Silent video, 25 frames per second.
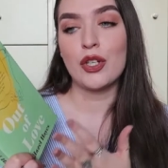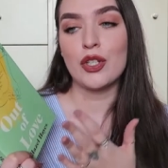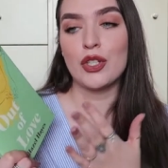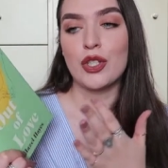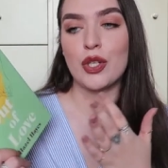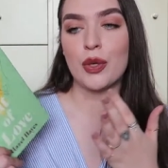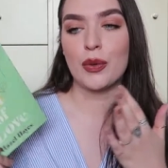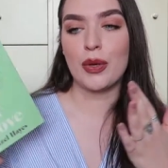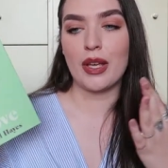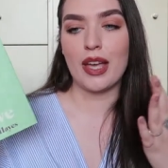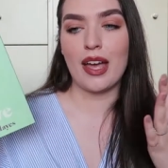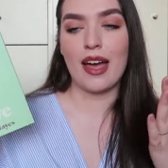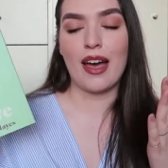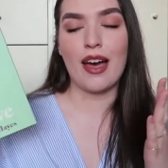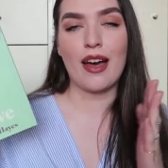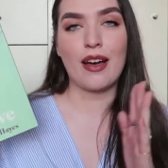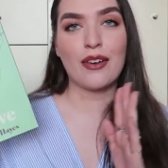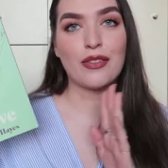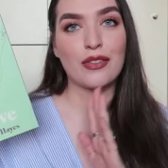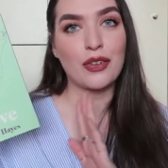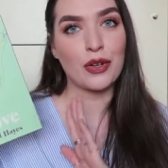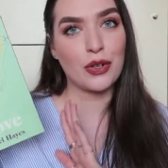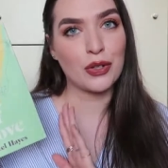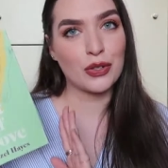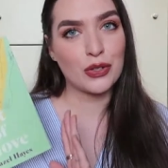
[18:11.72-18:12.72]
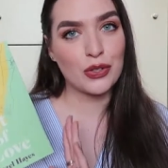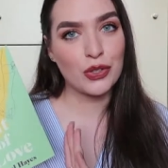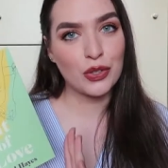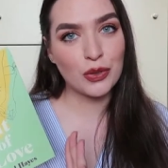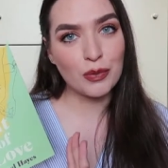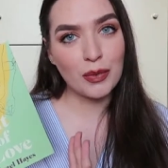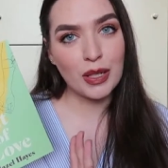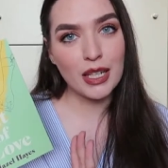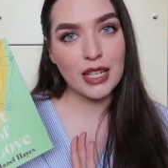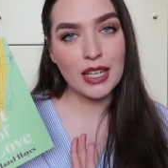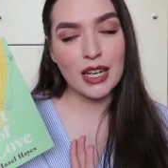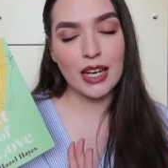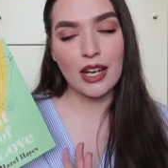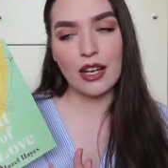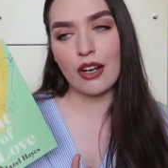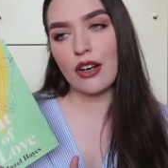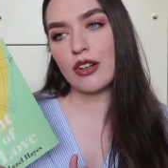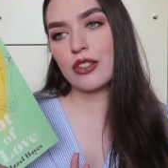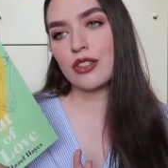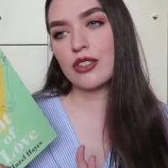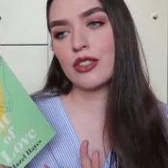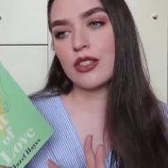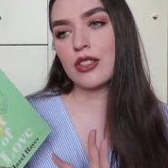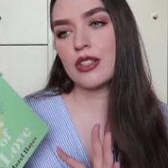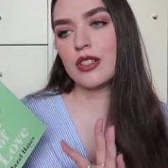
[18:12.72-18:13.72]
So we have our two main
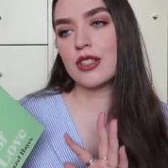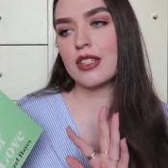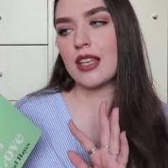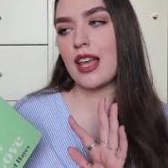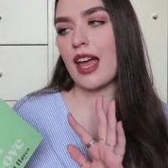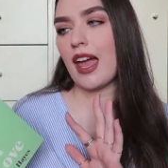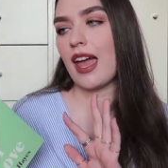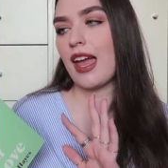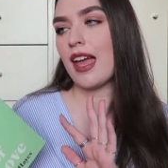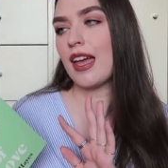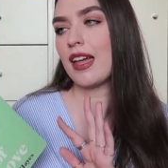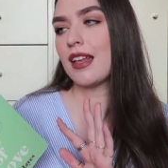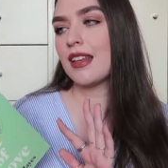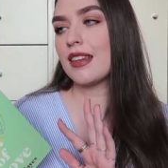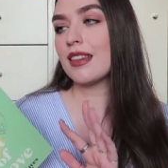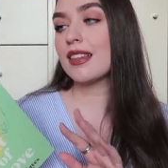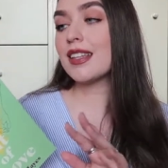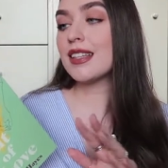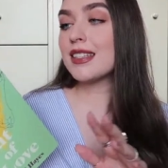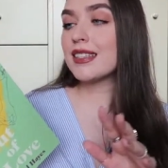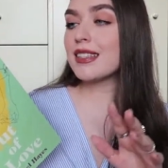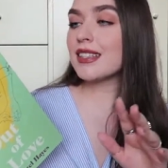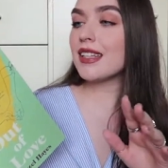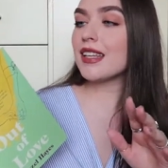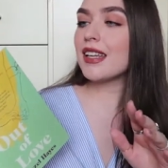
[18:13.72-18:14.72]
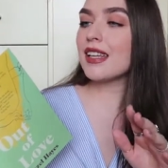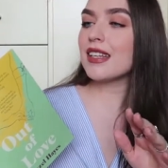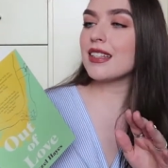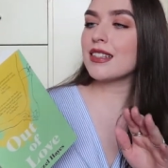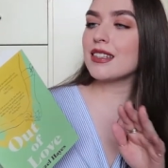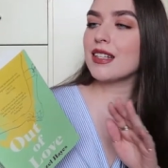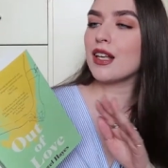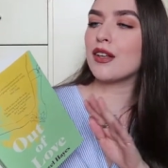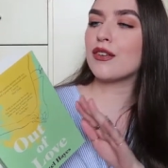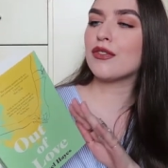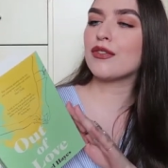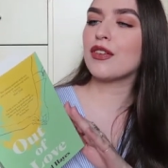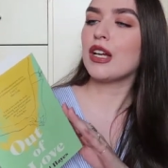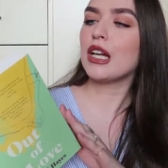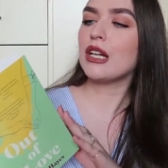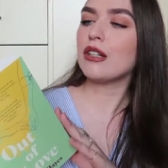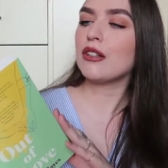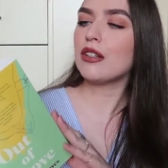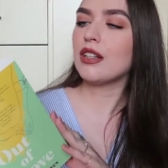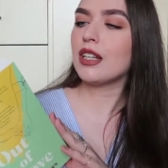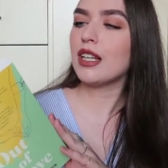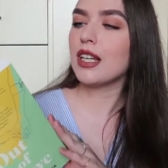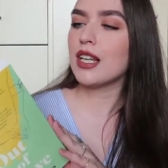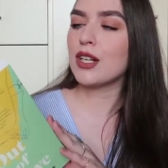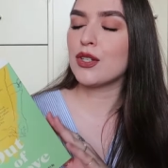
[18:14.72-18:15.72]
characters, and this is a
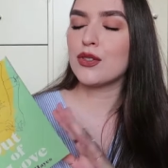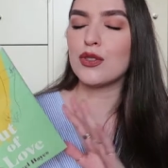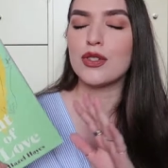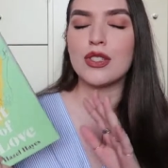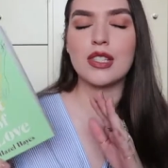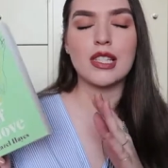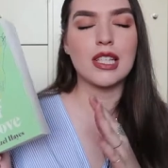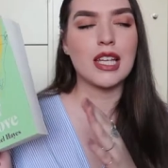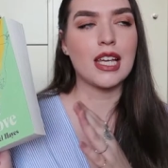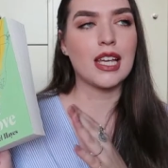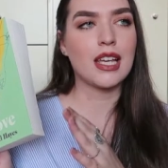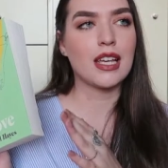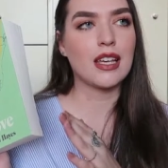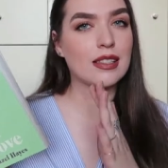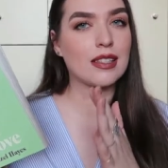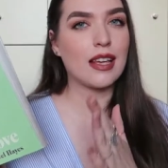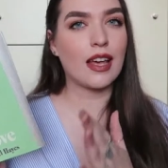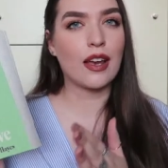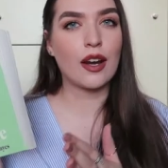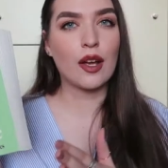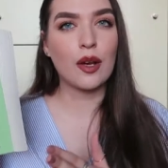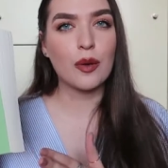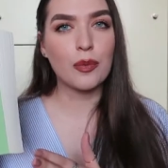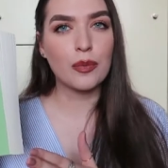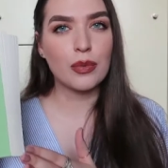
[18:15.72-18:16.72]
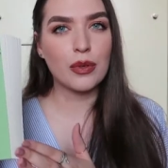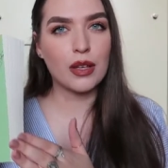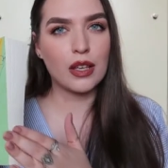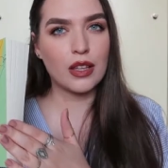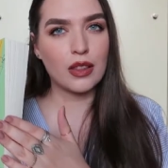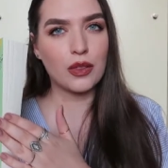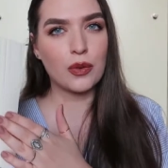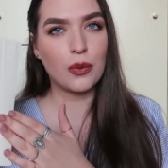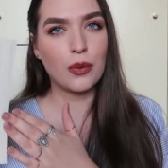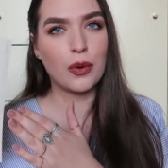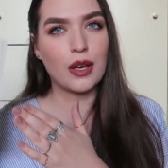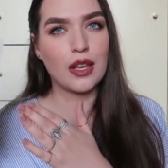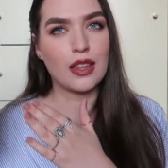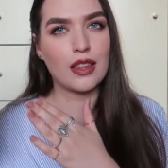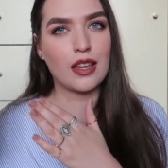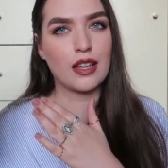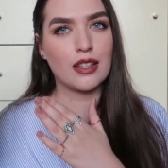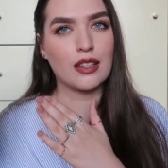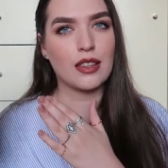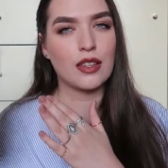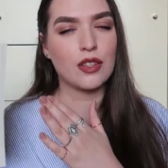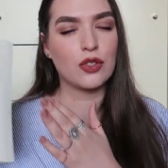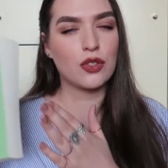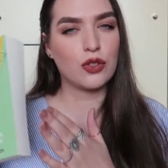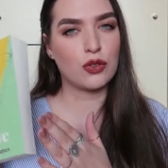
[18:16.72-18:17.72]
very interesting setup in the way
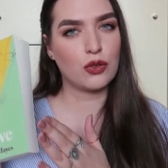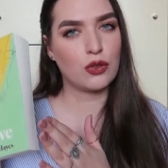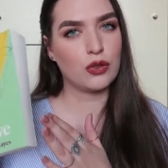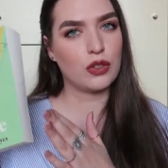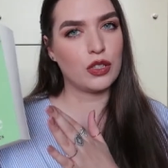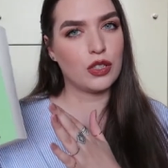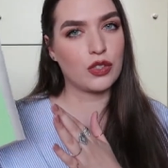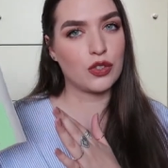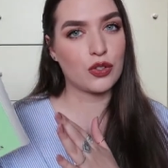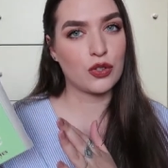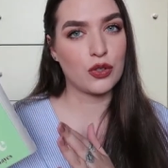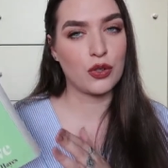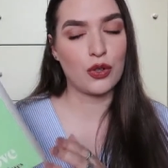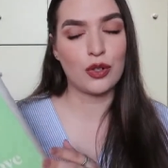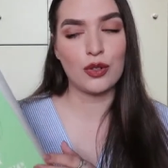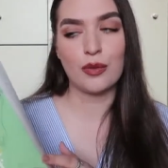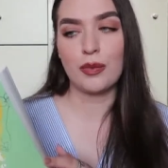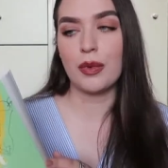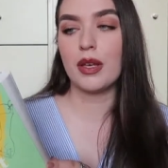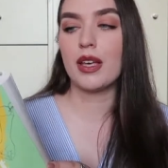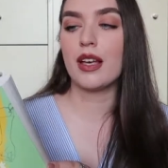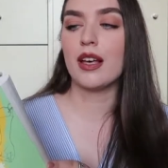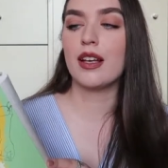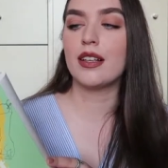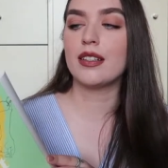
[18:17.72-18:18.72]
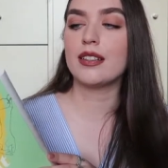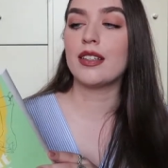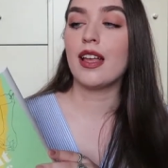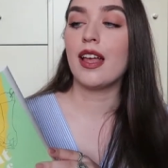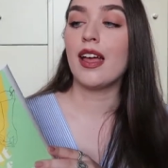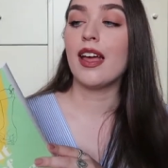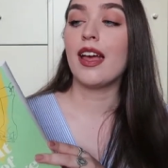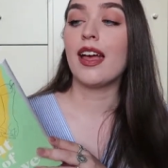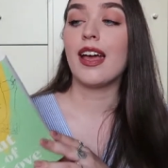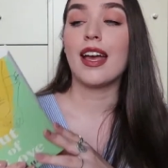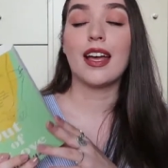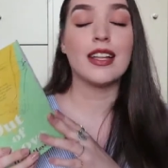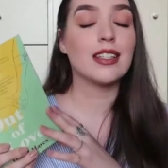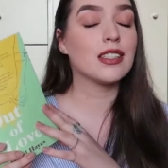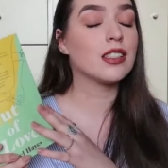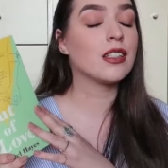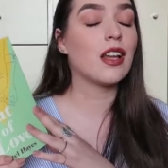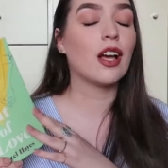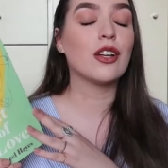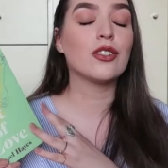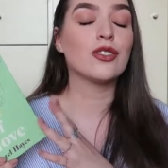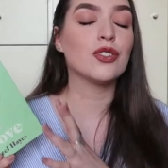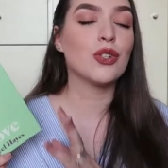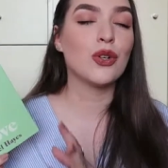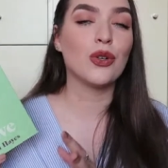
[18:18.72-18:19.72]
that the story is told, because it's
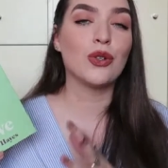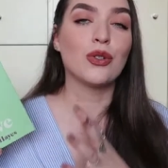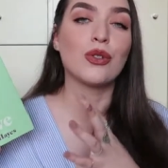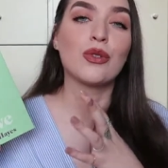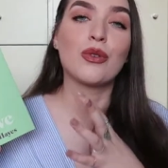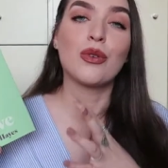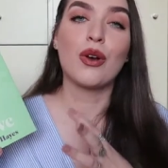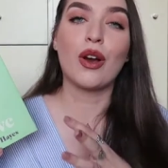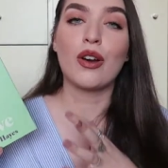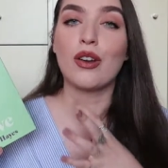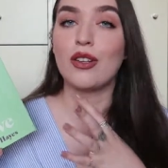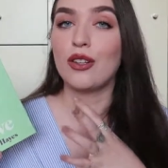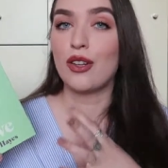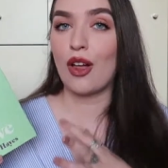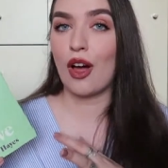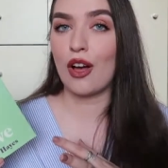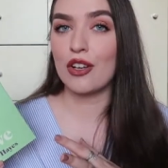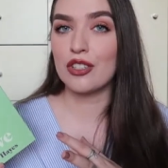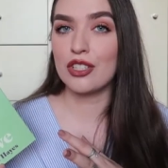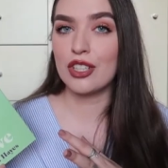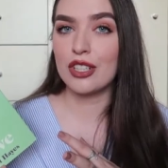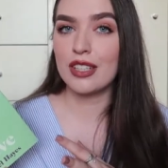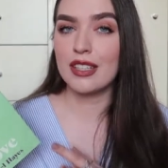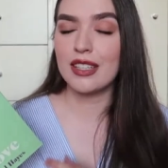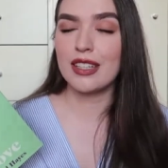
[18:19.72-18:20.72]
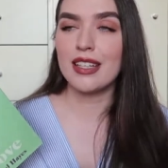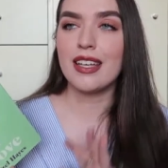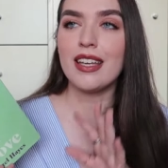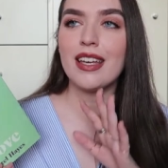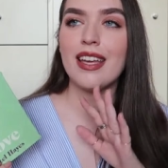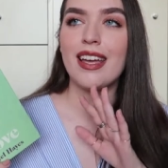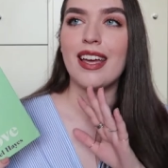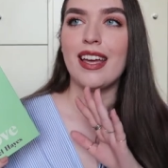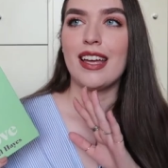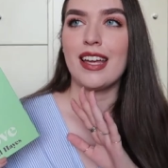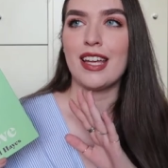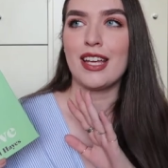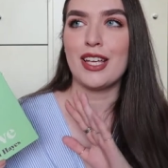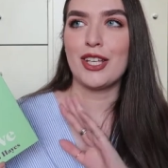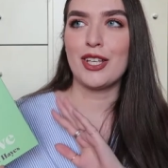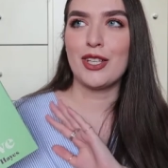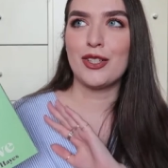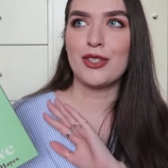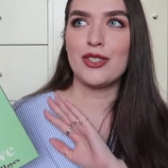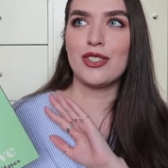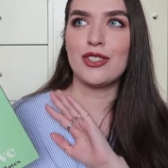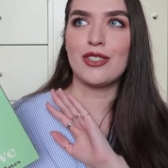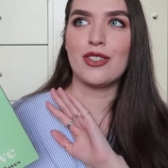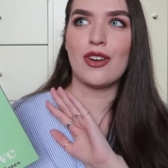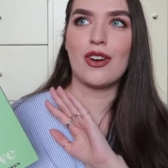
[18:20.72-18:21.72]
not told chronologically.
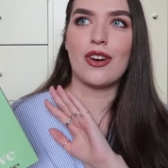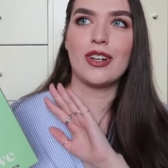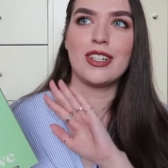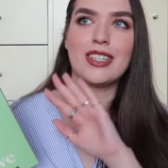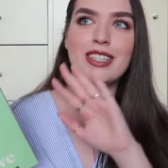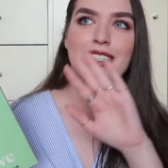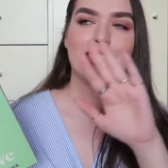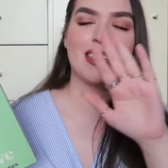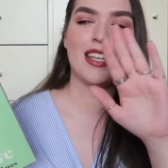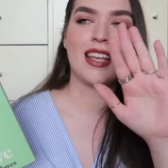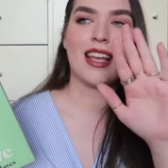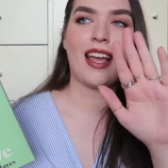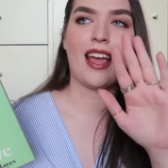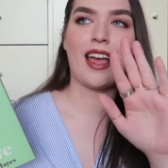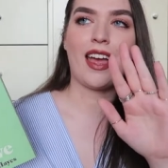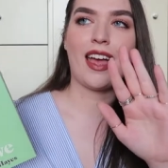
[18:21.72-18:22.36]
You start